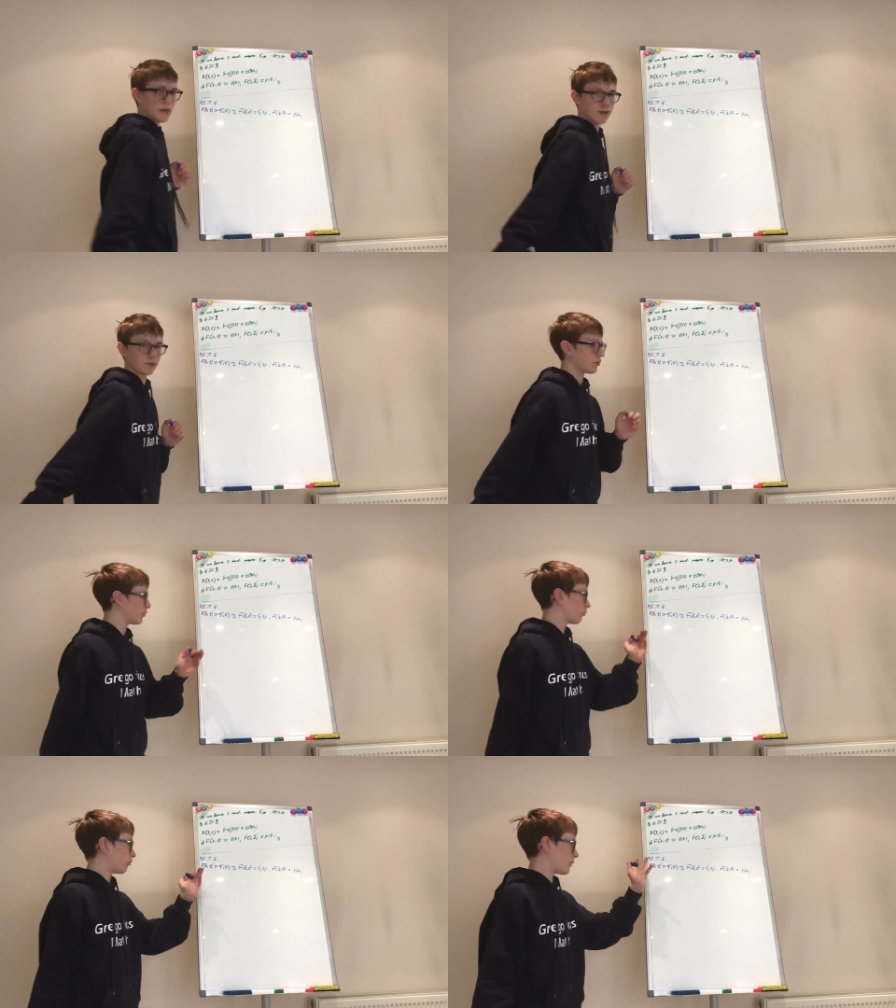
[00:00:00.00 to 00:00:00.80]
hence
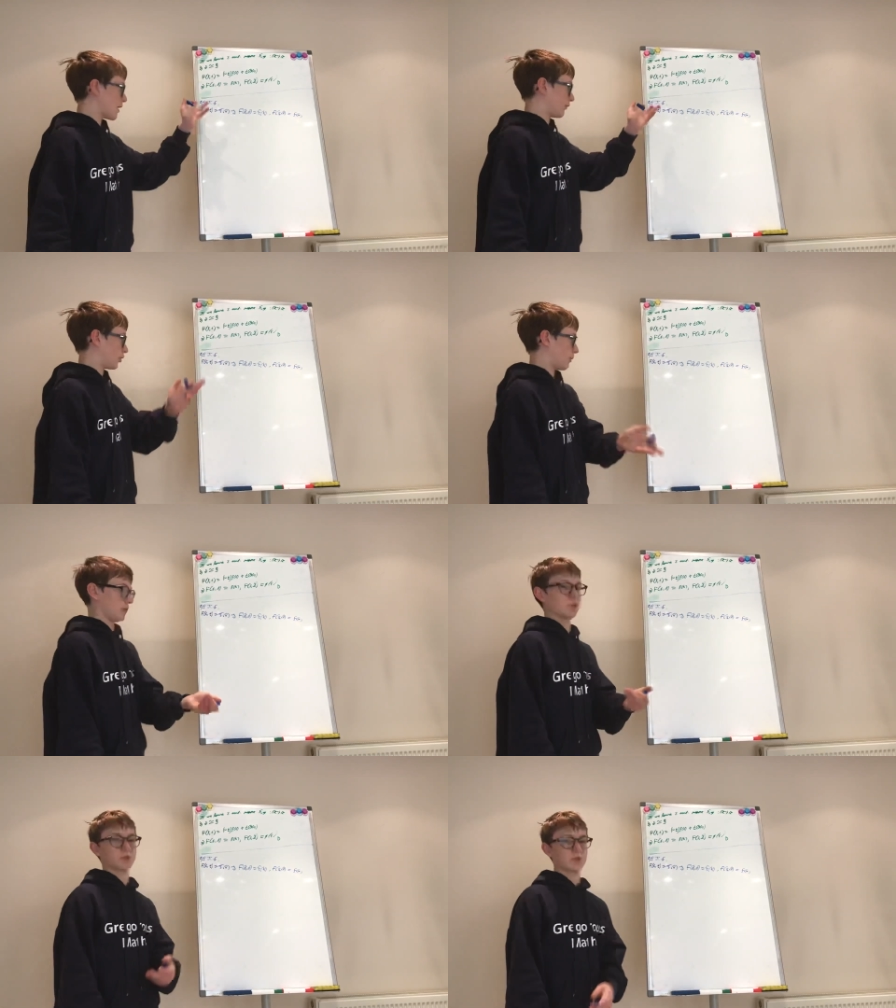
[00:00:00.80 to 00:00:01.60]
f's
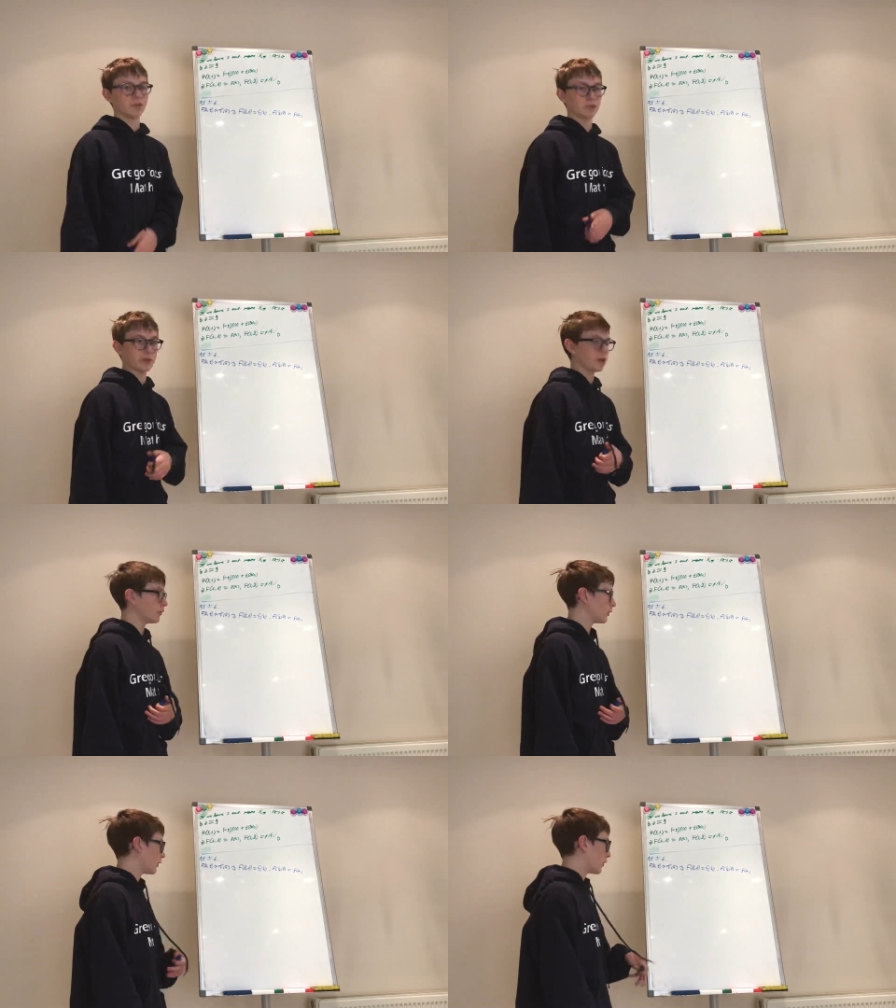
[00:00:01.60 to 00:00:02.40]
homotopic to itself.
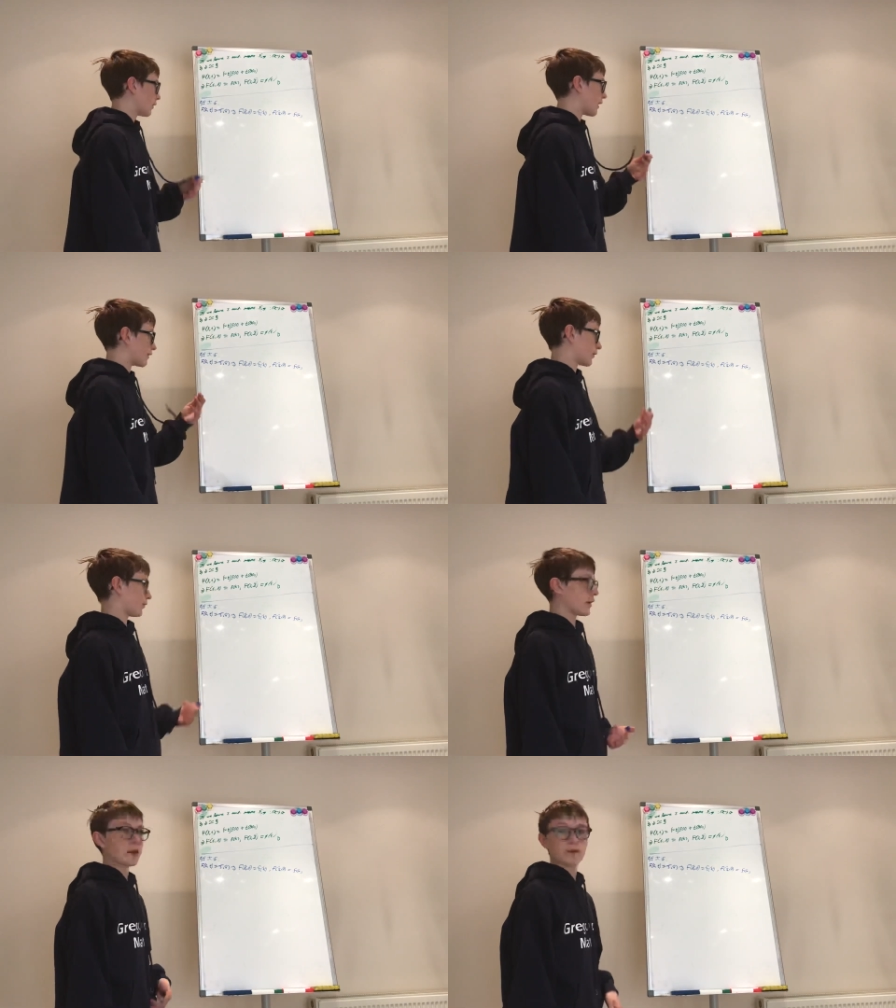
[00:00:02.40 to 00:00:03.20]
That's
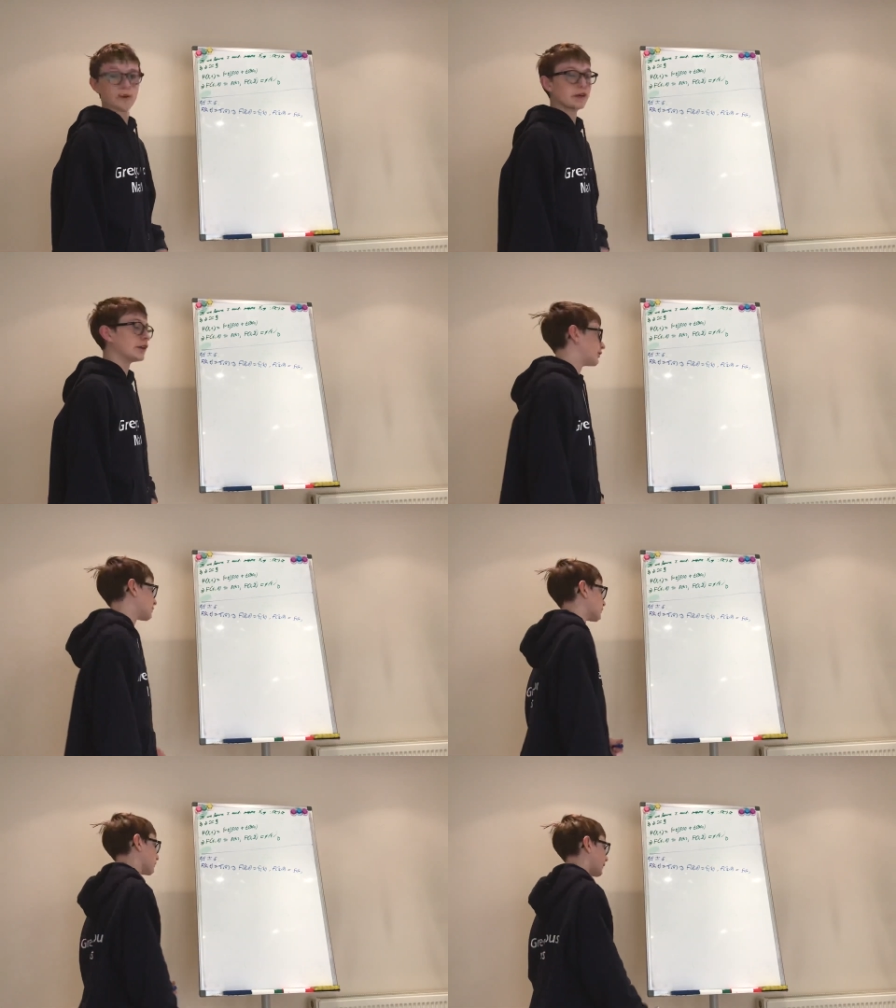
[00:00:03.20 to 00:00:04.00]
very, very easy.